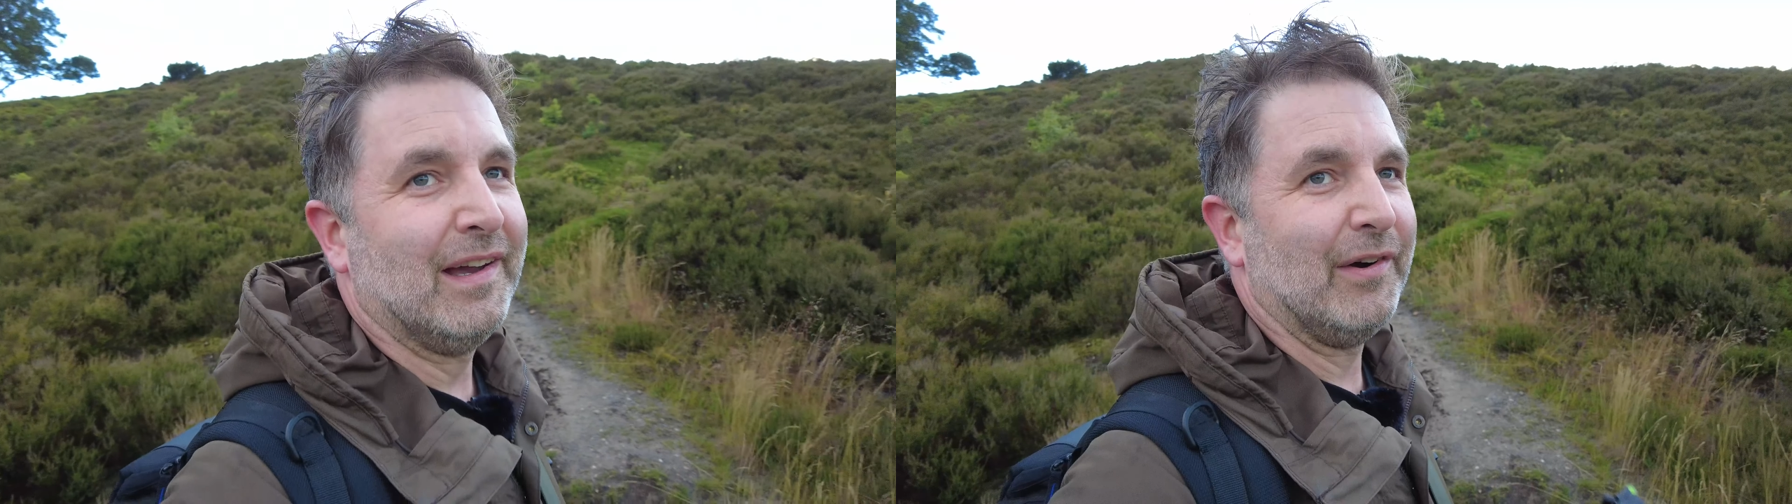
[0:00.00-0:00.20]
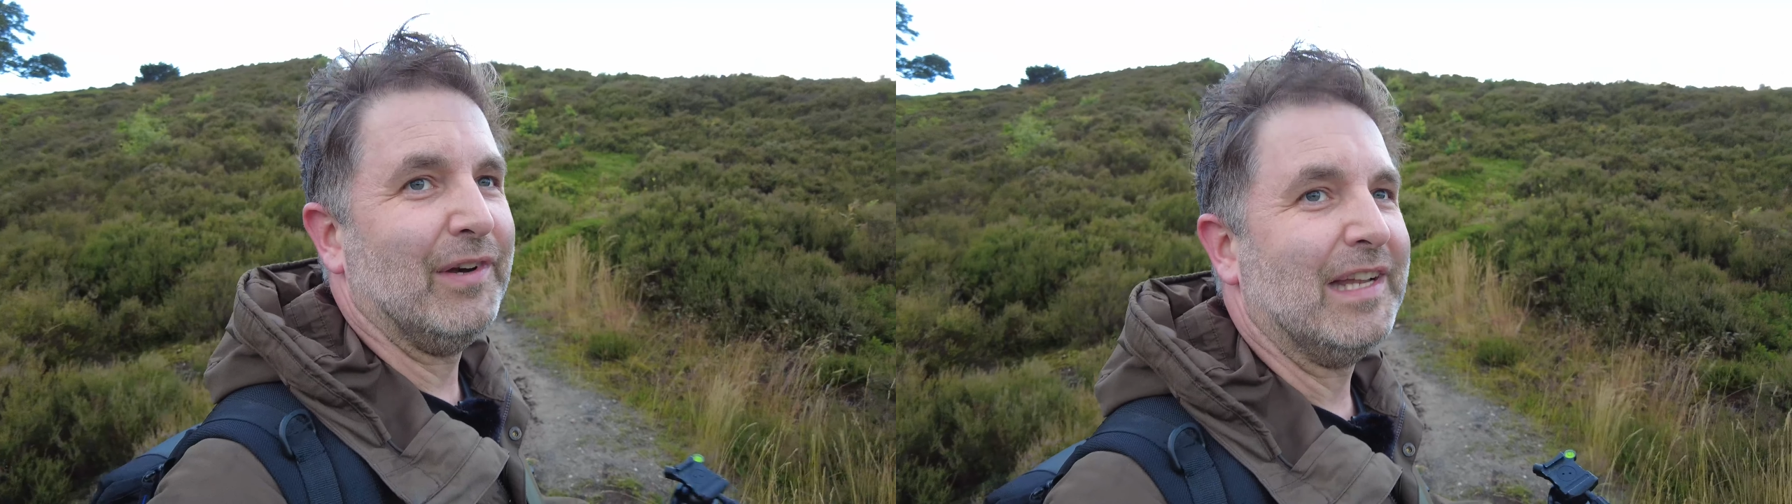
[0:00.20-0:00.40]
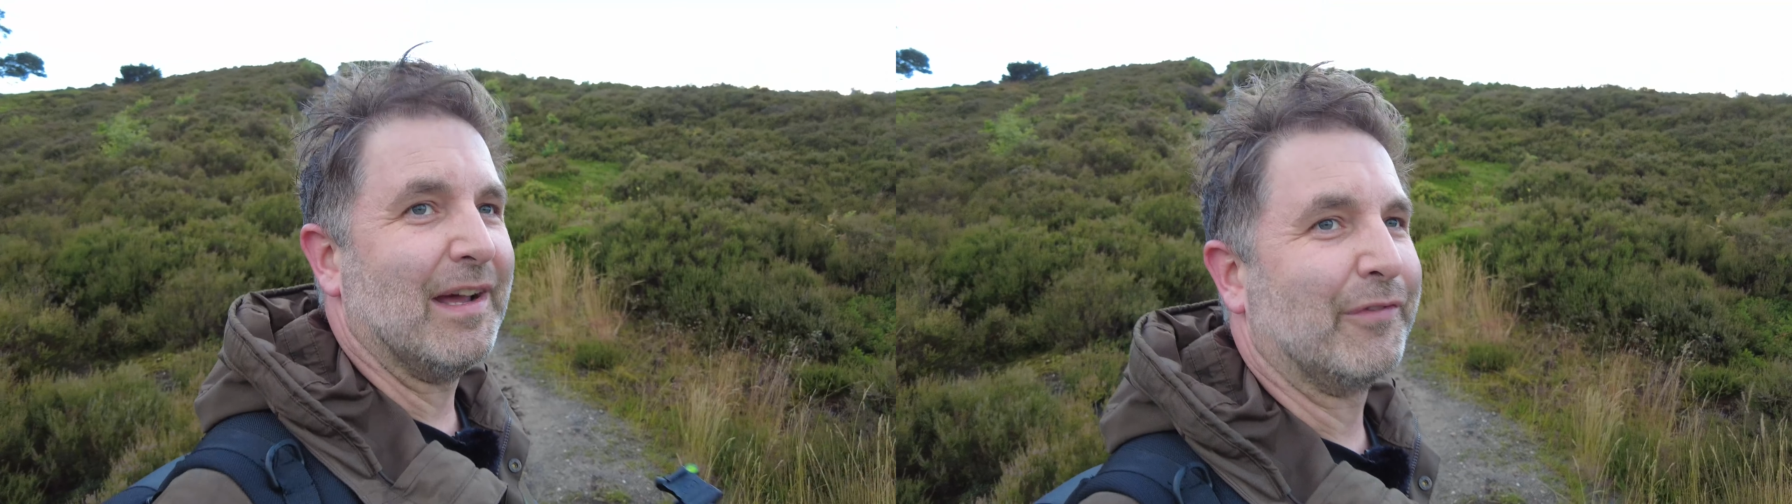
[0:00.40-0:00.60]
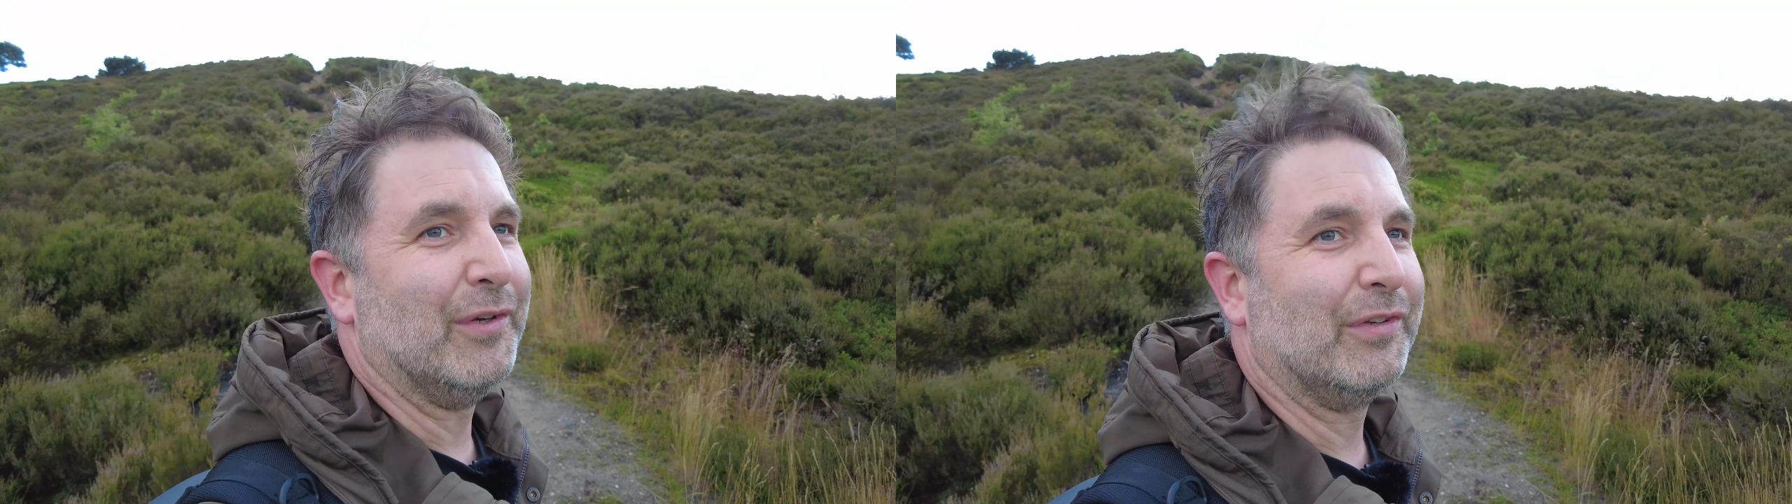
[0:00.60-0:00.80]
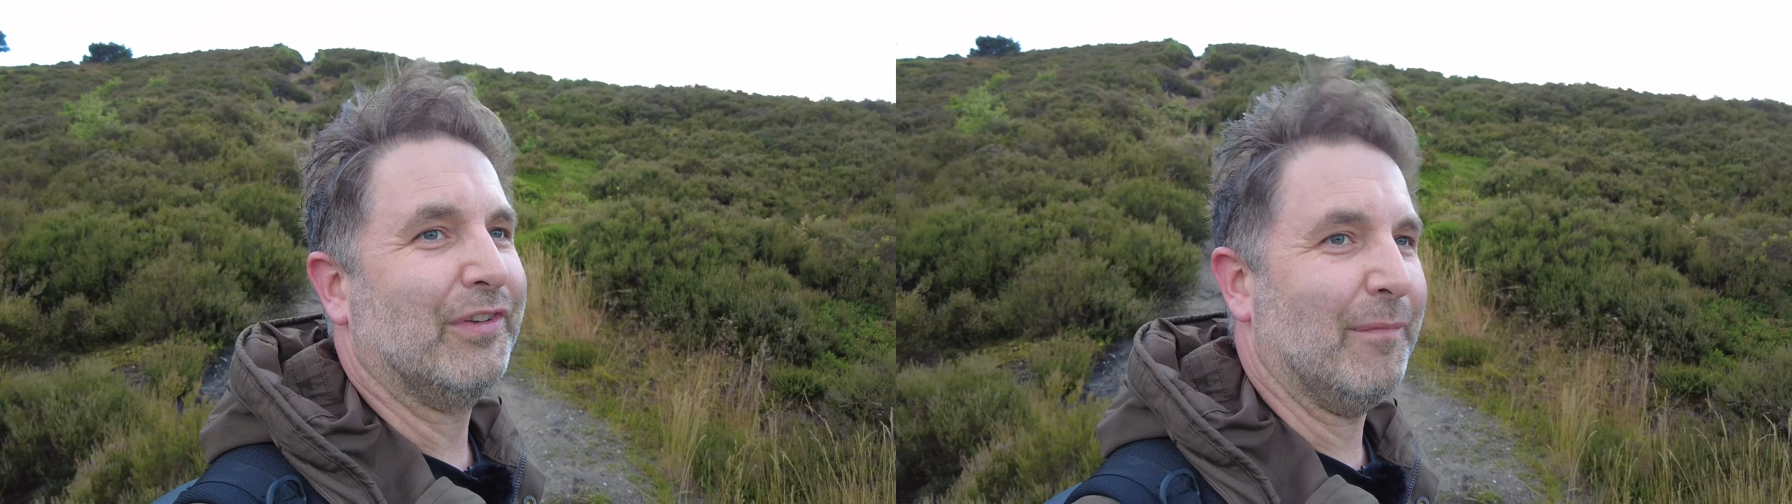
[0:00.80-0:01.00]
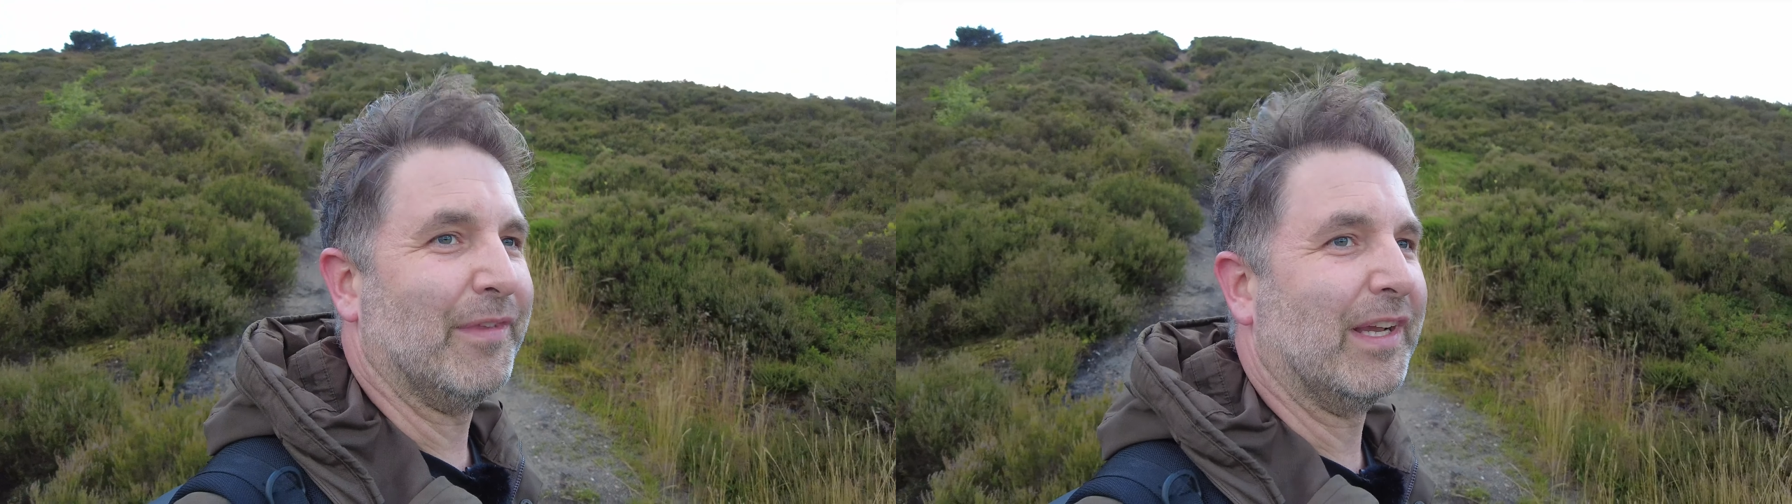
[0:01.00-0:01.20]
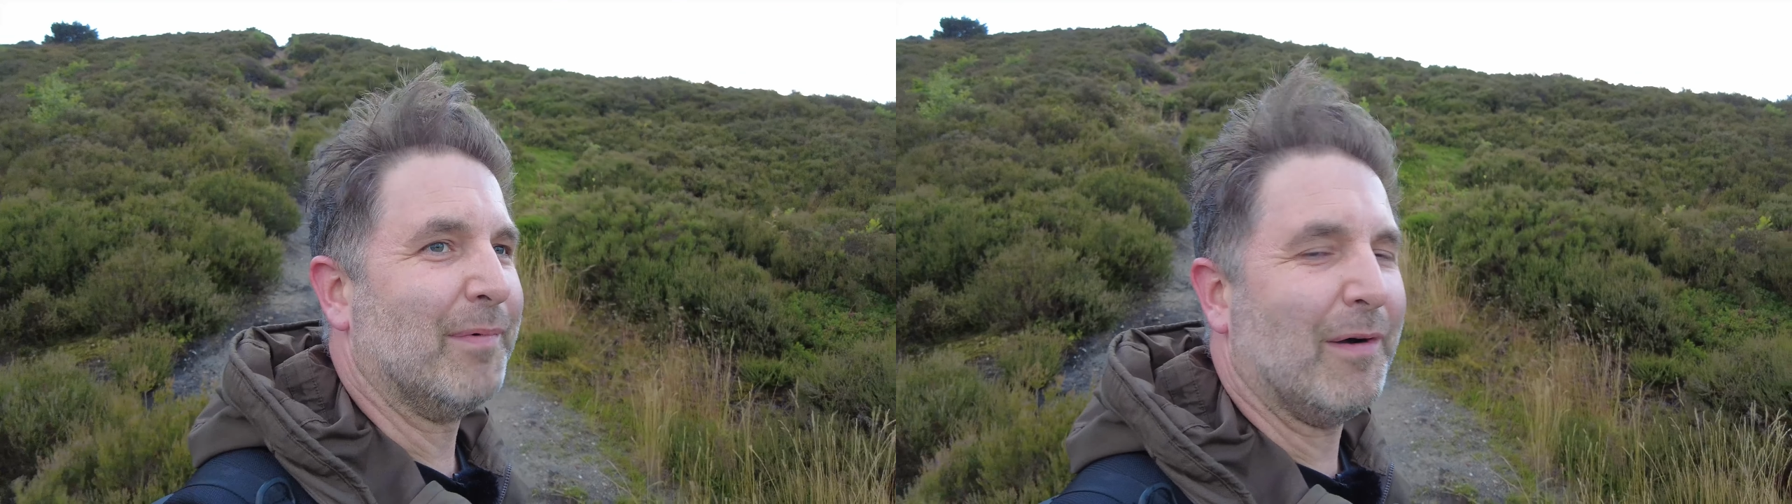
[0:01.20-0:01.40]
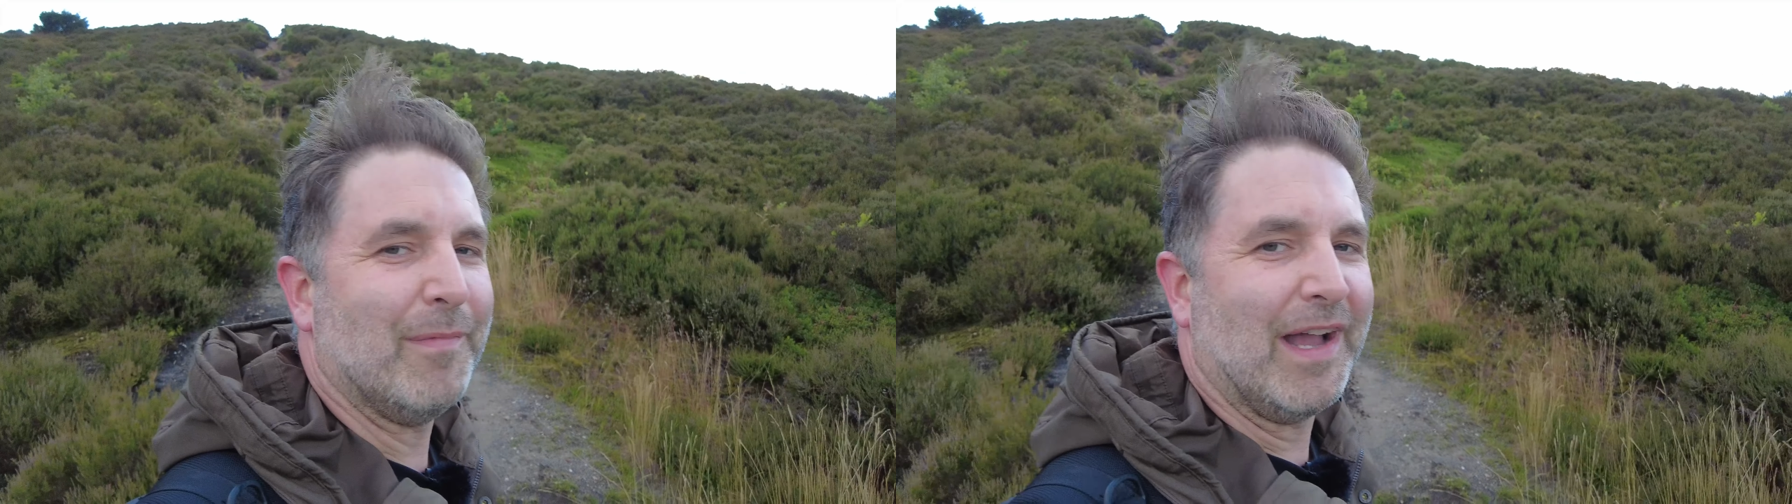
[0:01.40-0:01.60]
I really have to do something
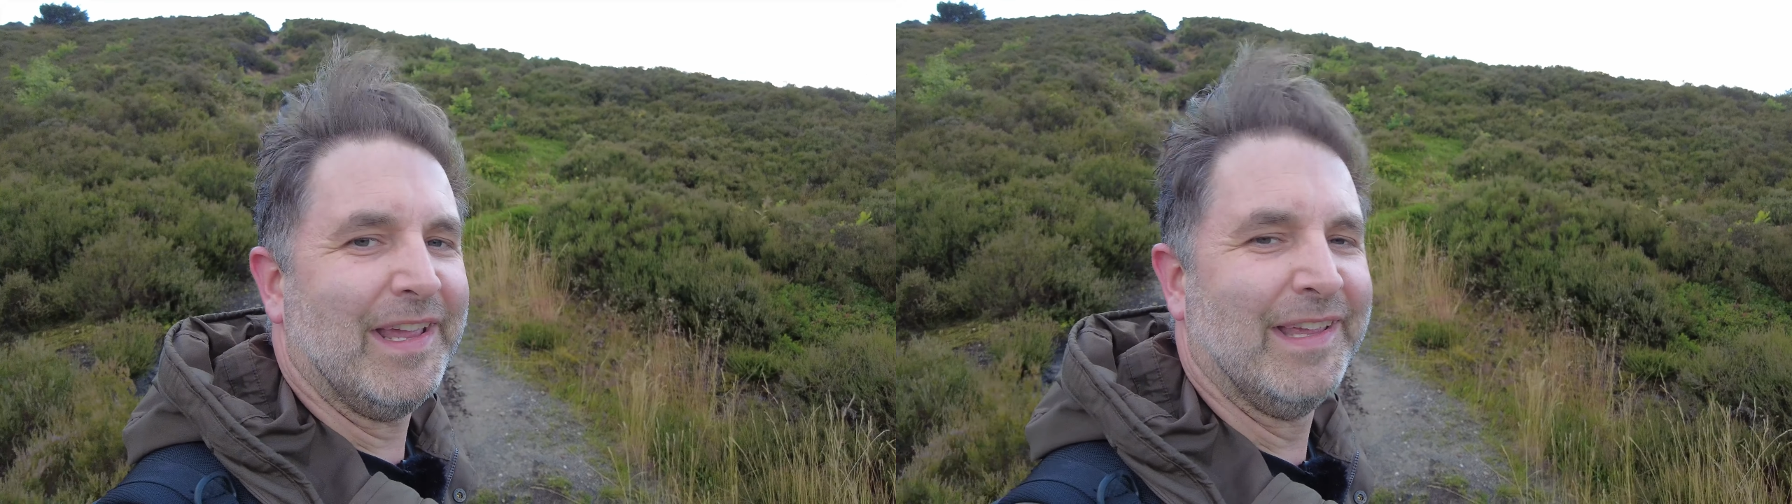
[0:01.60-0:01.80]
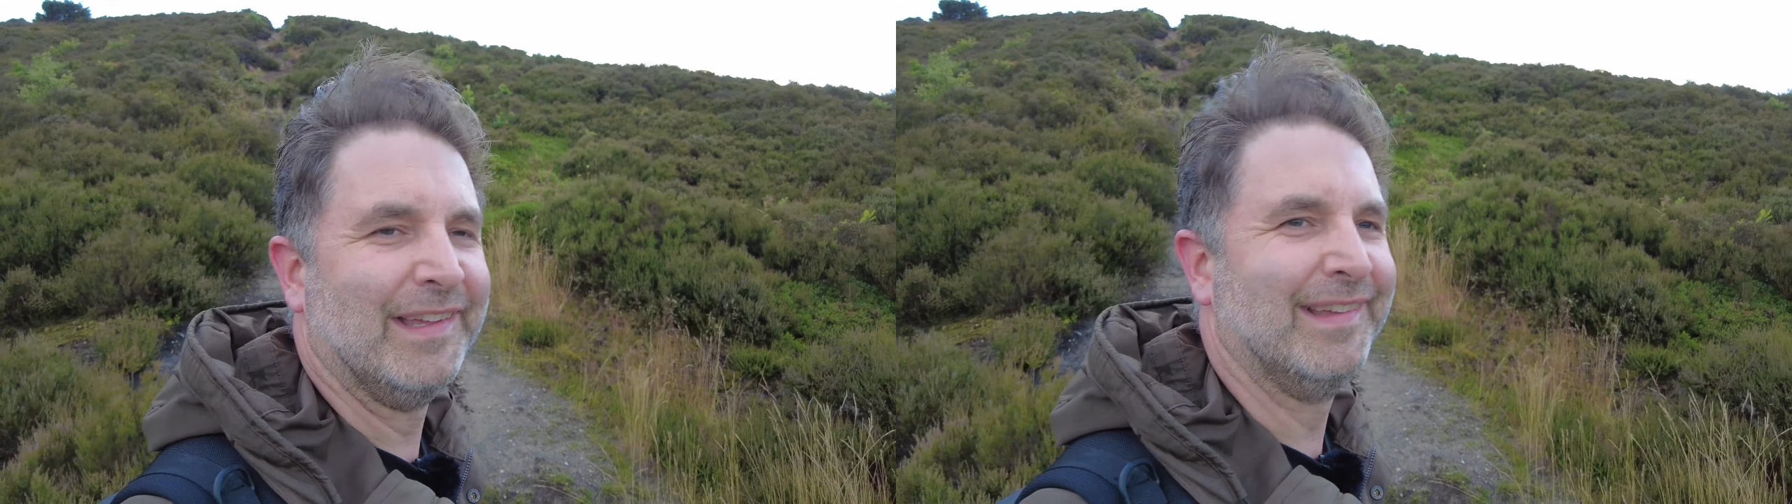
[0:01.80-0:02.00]
about my